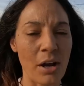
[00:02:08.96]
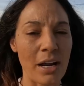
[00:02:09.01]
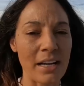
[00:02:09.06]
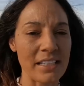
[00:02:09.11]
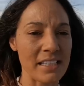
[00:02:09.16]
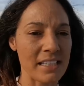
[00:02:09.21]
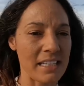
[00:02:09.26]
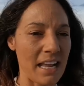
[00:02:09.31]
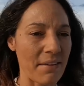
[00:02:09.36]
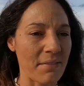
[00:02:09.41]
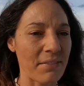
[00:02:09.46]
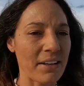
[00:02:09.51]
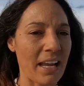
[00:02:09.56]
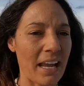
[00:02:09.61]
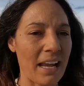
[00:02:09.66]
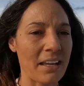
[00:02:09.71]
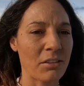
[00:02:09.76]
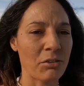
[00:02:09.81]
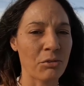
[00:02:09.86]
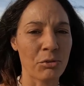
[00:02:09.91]
trying to
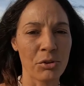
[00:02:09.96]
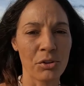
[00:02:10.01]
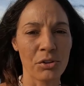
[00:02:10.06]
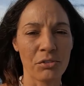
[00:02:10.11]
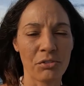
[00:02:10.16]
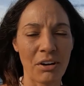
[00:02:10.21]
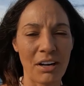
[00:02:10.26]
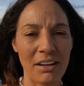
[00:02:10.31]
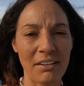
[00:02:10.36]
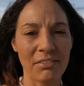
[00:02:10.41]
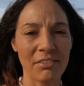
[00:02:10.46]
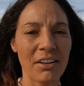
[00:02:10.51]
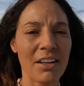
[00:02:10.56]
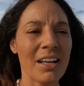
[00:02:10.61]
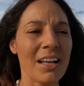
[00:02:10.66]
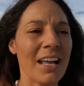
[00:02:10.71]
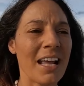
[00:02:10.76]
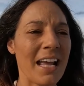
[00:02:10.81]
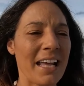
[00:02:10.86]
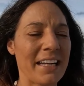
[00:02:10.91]
navigate through the reef
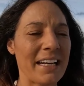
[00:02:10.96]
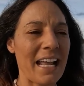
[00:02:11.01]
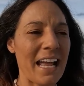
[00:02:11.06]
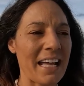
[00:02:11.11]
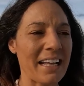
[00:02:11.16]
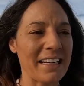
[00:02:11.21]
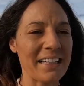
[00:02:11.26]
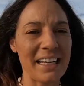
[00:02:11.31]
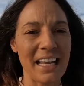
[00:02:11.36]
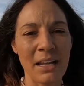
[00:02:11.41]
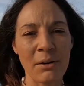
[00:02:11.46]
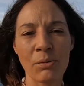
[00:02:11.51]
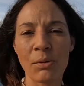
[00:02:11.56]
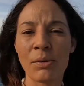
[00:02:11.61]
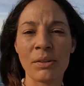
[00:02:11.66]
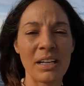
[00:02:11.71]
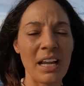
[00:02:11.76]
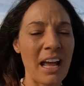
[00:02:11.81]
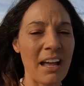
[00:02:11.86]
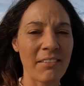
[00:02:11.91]
and out again
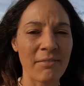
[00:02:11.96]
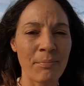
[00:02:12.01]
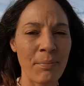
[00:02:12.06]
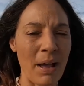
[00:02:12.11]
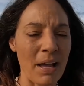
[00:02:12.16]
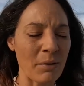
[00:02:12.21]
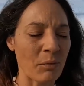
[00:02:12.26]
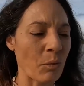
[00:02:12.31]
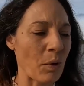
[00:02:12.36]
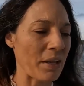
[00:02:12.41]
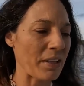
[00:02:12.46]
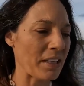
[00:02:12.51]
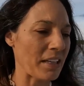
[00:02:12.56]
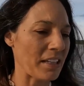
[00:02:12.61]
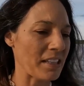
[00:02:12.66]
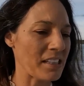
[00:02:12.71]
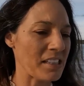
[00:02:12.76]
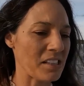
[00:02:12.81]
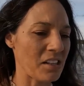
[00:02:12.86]
when we have bad weather.